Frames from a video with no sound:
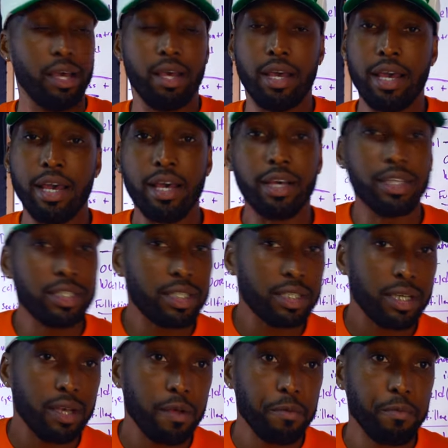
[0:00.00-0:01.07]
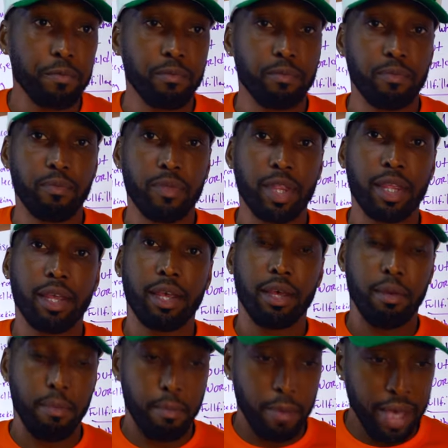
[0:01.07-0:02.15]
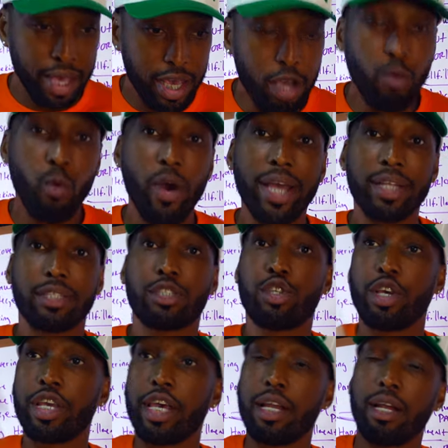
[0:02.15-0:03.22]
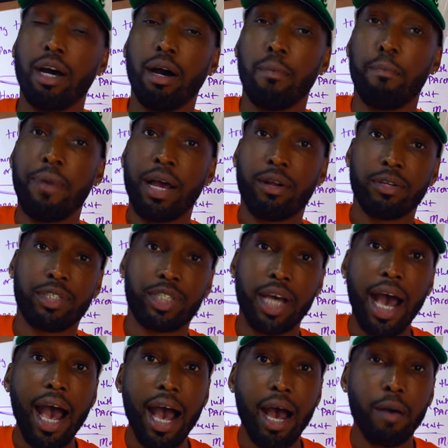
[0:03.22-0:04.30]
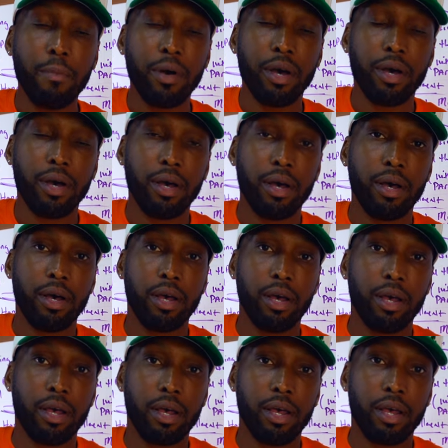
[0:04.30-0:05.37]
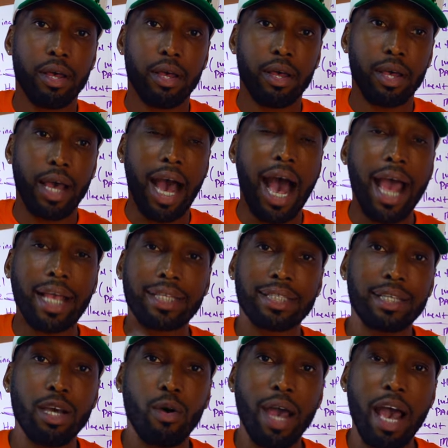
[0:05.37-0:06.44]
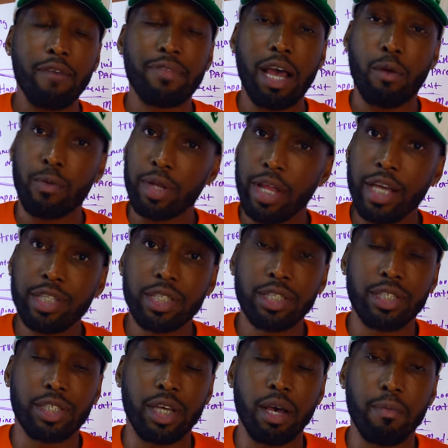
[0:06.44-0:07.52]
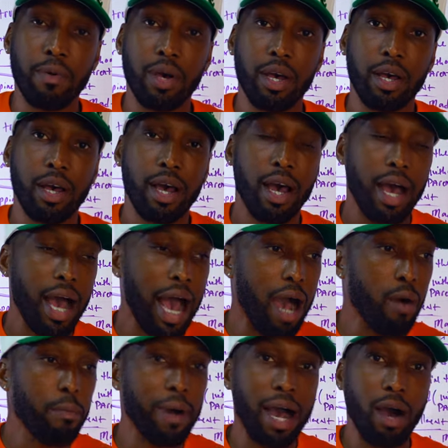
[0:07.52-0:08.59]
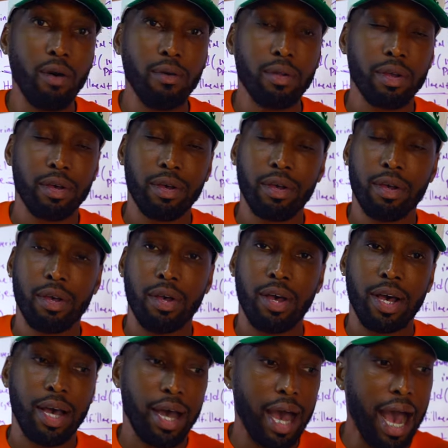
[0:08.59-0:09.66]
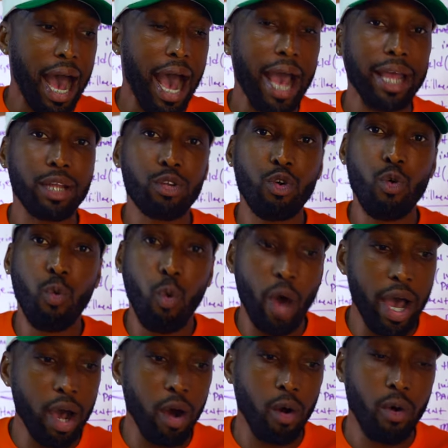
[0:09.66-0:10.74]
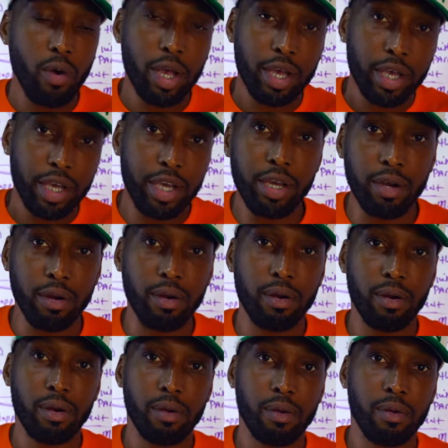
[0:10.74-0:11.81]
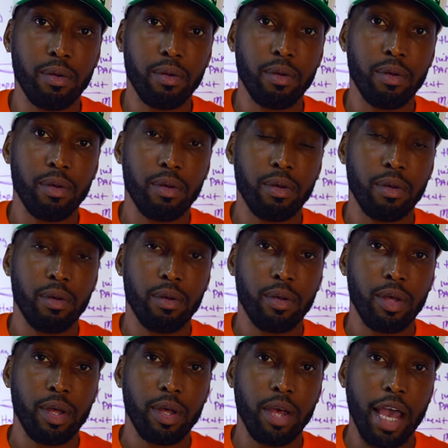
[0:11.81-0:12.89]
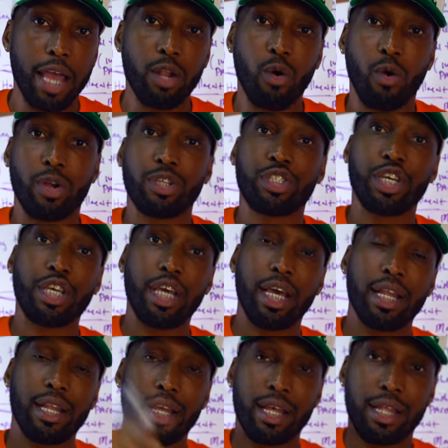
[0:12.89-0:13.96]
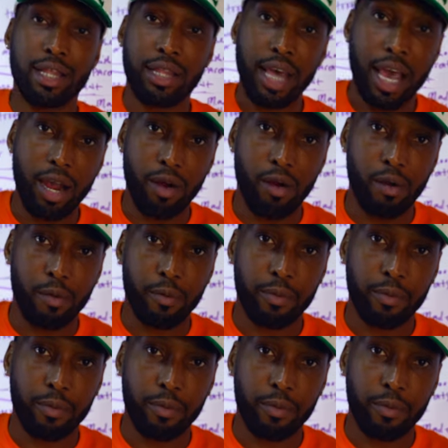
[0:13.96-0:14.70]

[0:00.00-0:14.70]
is he went to get a better job. I still have that relationship. How about I do well here in order to get there?